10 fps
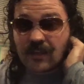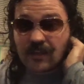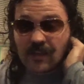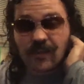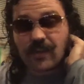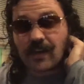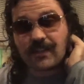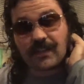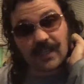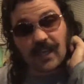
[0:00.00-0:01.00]
he
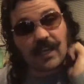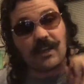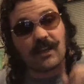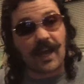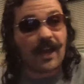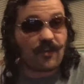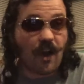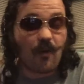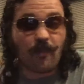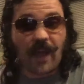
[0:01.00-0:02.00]
sucked in as
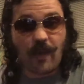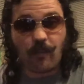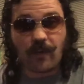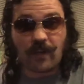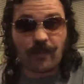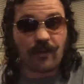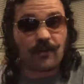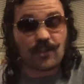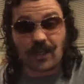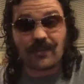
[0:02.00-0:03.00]
Aquaman when he appeared
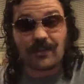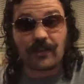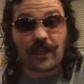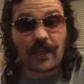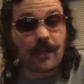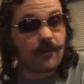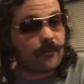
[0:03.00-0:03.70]
in Justice League.